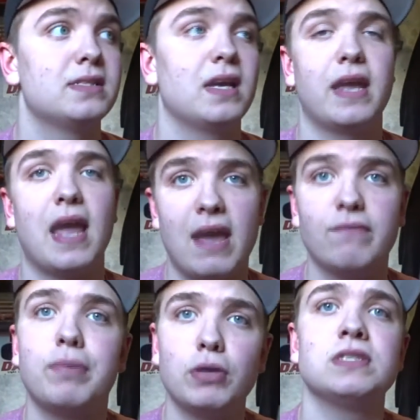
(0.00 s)
I, I
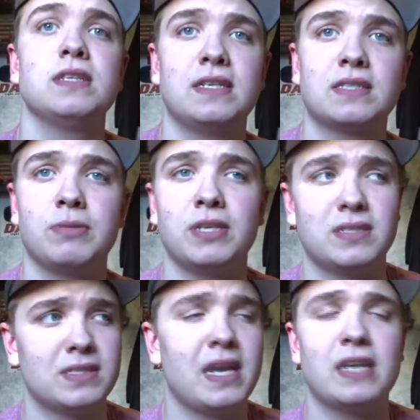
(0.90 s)
haven't posted the last couple days
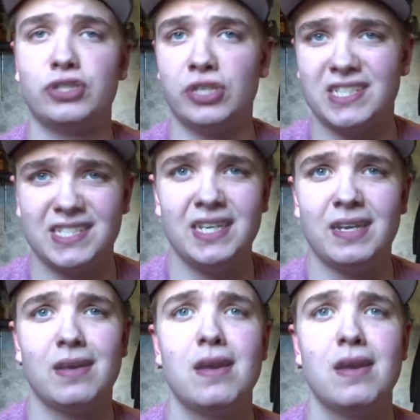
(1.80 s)
because I actually got sick,